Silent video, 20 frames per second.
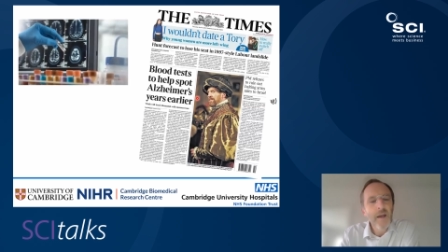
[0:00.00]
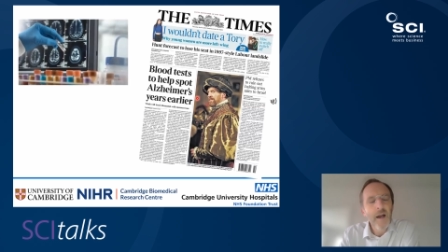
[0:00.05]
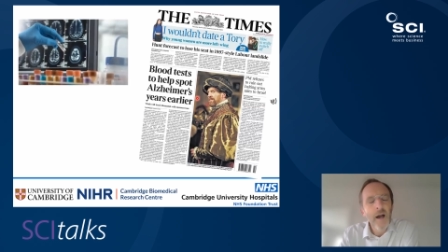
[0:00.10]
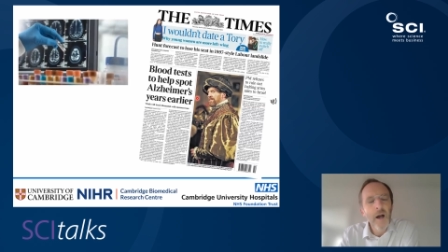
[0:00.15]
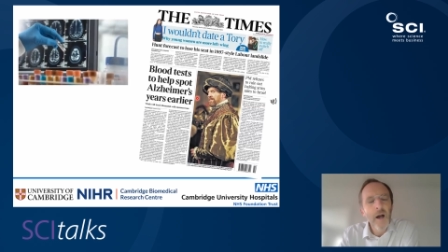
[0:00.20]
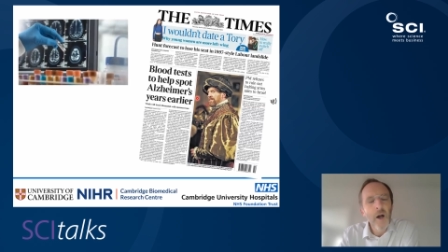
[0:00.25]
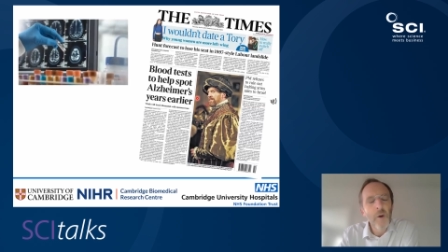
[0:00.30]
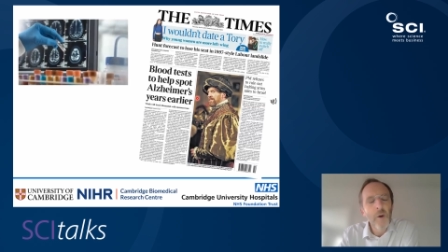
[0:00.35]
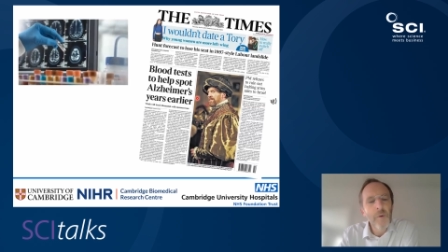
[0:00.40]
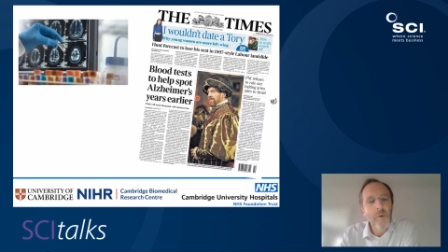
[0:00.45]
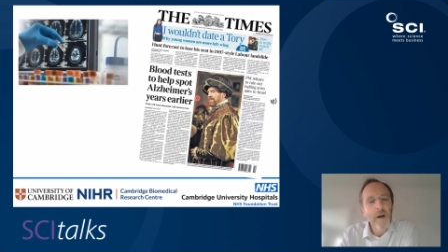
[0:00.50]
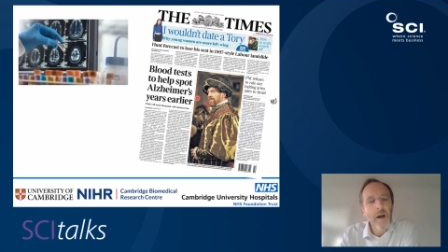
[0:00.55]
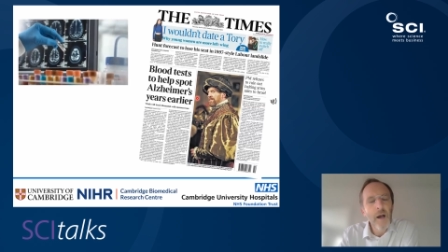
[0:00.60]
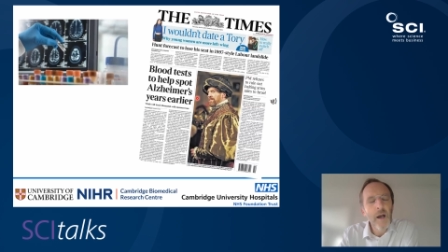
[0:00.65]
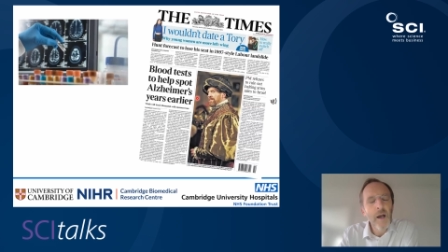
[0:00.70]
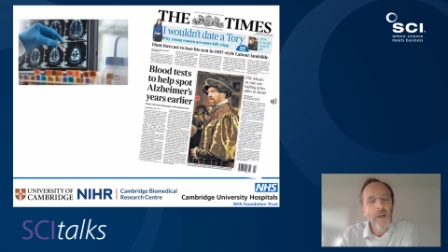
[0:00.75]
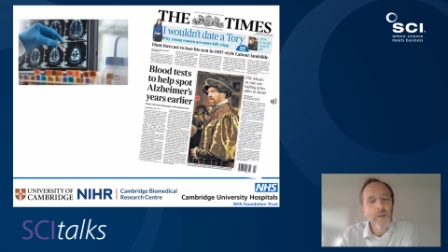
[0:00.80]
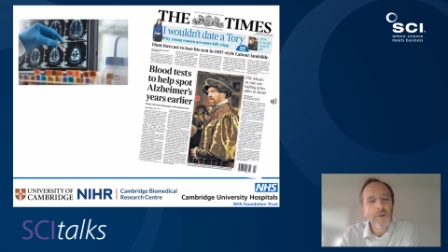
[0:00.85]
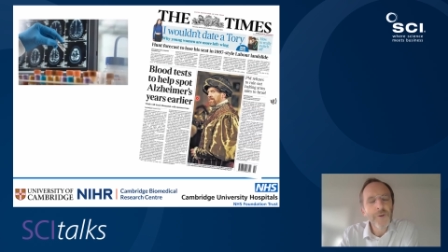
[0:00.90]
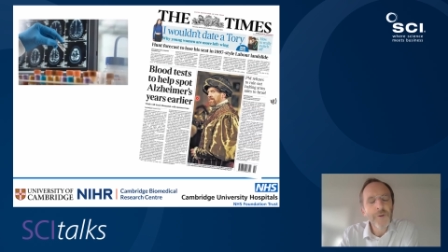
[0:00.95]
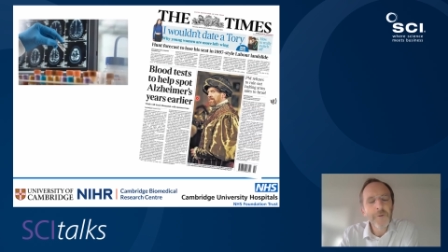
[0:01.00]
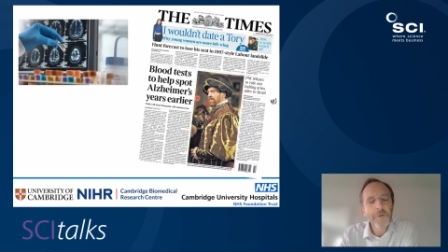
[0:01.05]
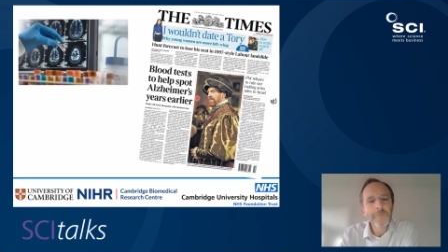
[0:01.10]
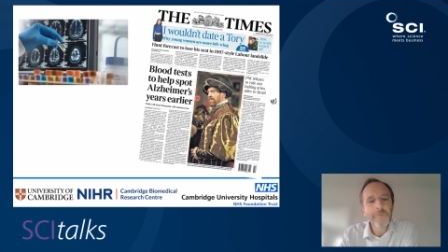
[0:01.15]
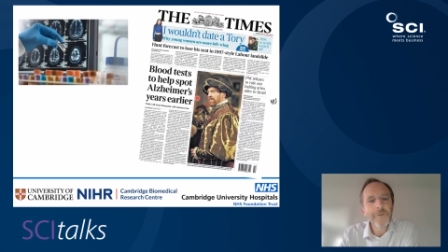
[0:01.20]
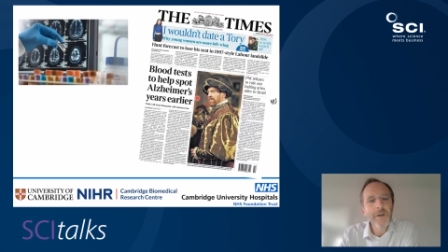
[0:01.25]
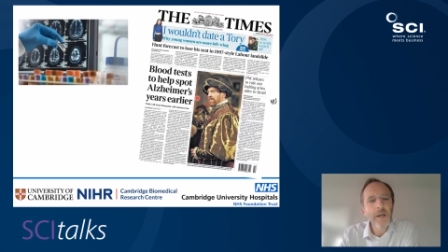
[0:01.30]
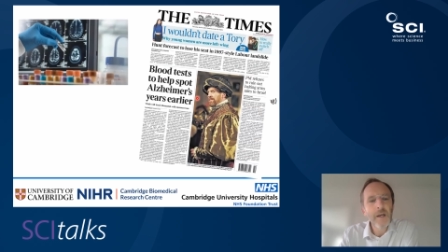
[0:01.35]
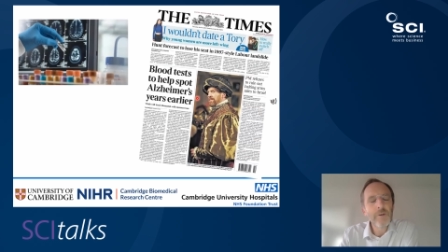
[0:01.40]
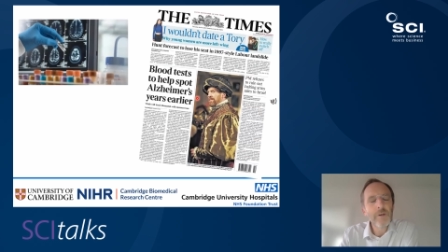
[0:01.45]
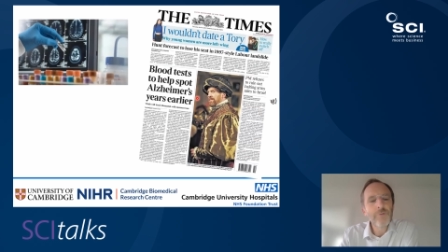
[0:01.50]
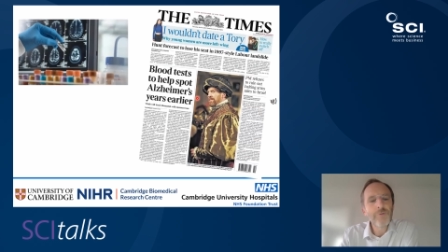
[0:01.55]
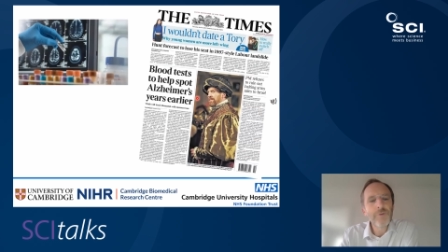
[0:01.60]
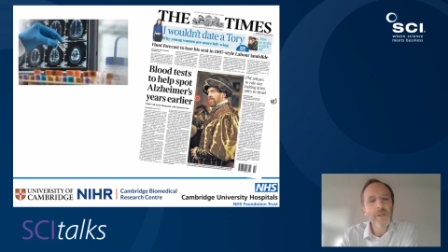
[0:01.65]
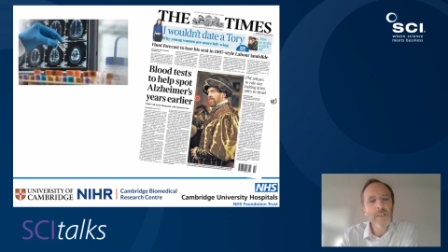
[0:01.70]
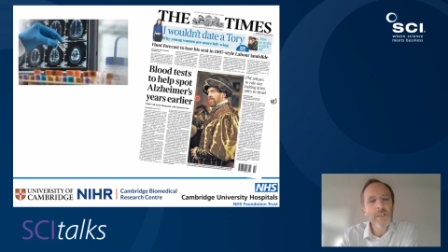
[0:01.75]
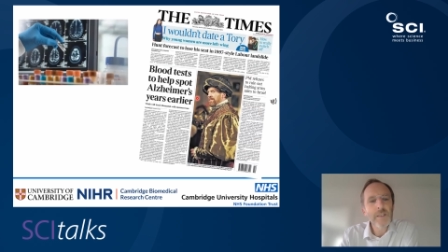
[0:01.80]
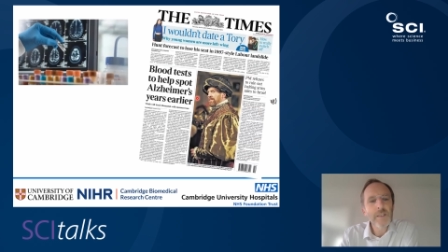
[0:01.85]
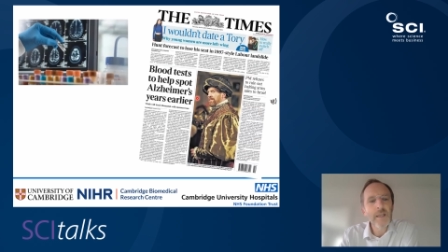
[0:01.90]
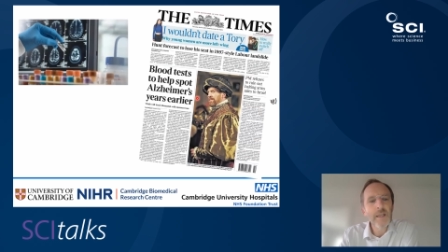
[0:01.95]
Until very
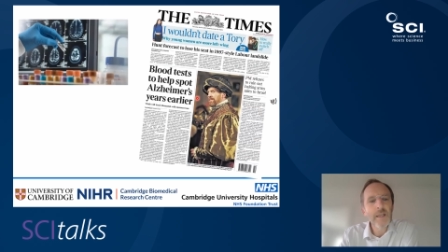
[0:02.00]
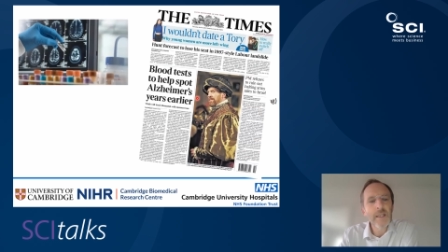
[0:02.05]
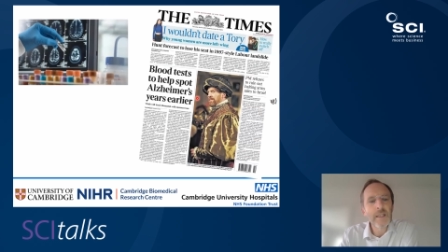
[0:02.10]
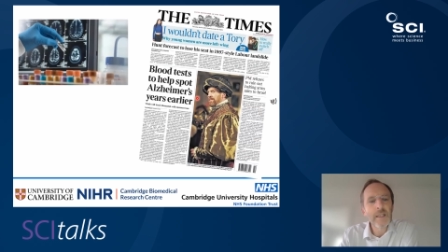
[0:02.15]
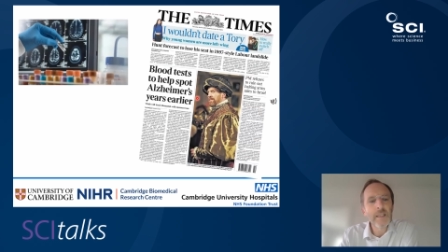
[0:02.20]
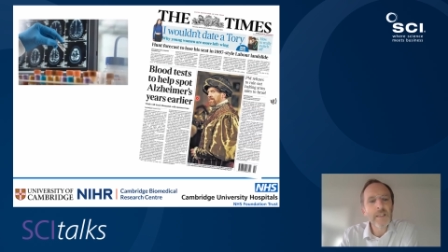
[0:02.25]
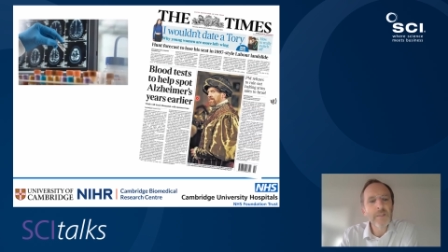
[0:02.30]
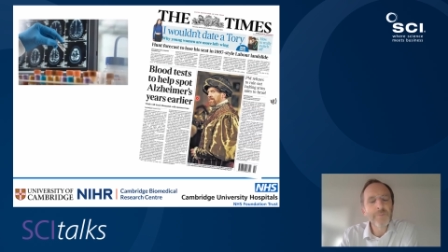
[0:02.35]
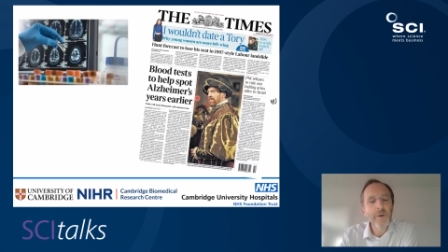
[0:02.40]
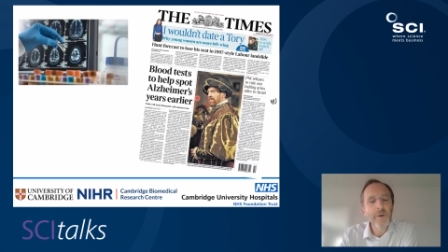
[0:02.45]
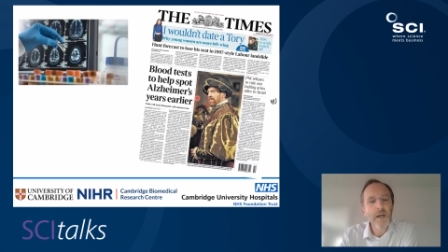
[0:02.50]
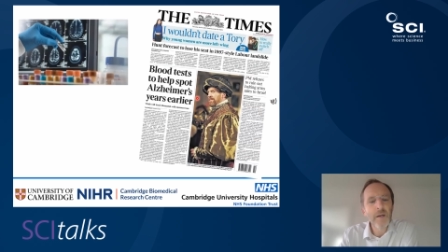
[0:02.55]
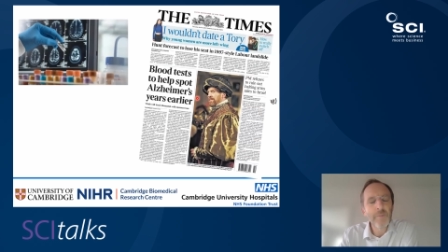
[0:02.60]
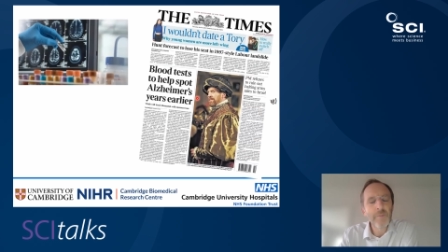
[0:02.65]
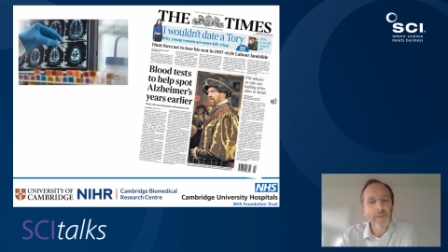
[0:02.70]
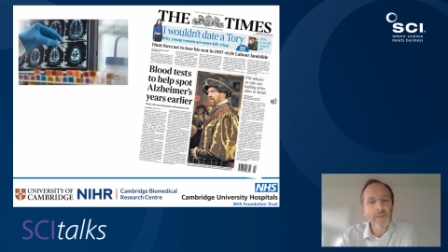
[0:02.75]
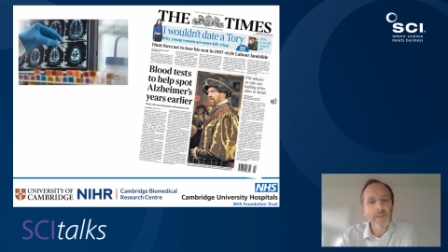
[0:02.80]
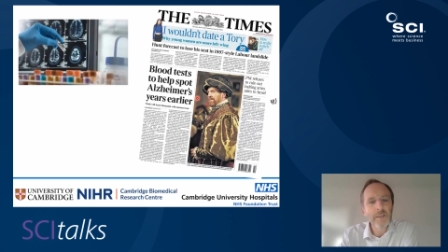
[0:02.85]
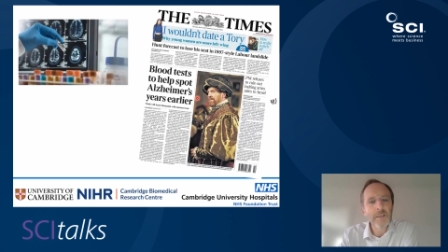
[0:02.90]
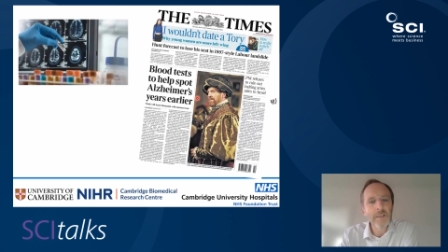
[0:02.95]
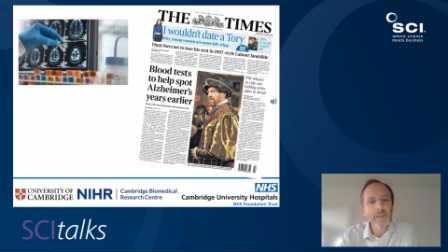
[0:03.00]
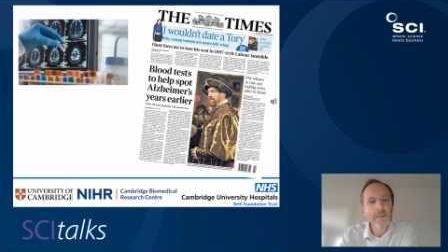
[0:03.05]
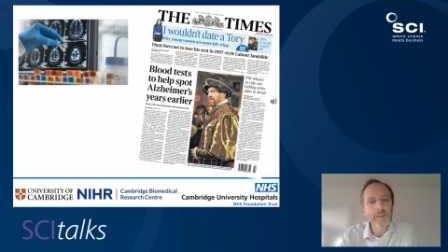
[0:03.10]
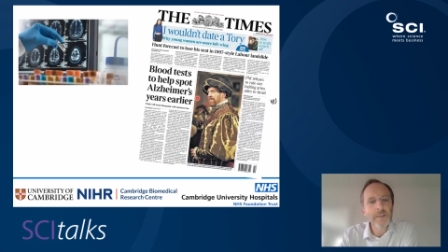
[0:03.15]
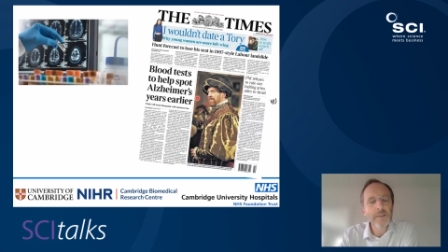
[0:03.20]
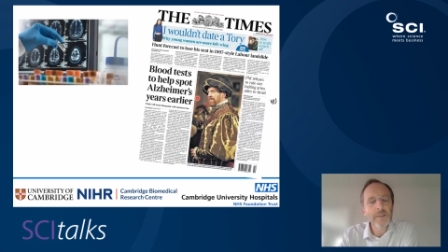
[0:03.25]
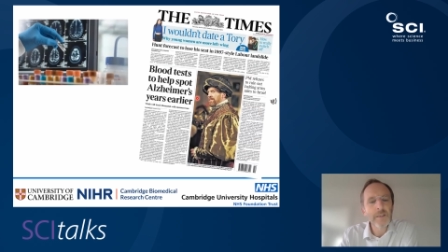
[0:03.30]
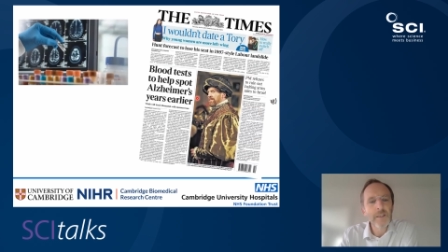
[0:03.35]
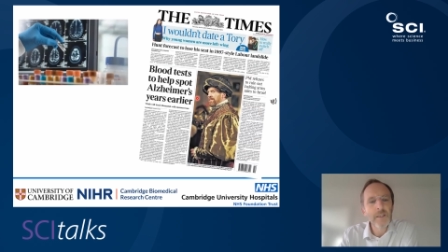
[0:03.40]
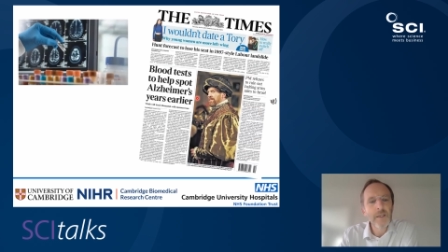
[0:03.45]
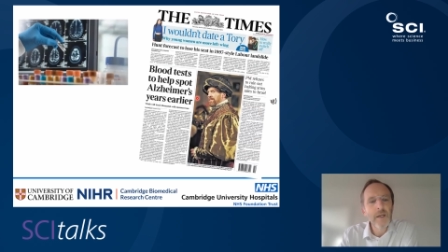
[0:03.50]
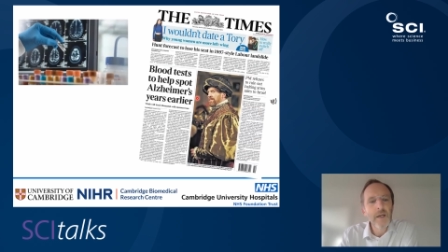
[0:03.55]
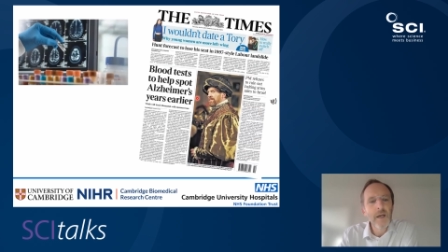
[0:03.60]
recently, these biomarkers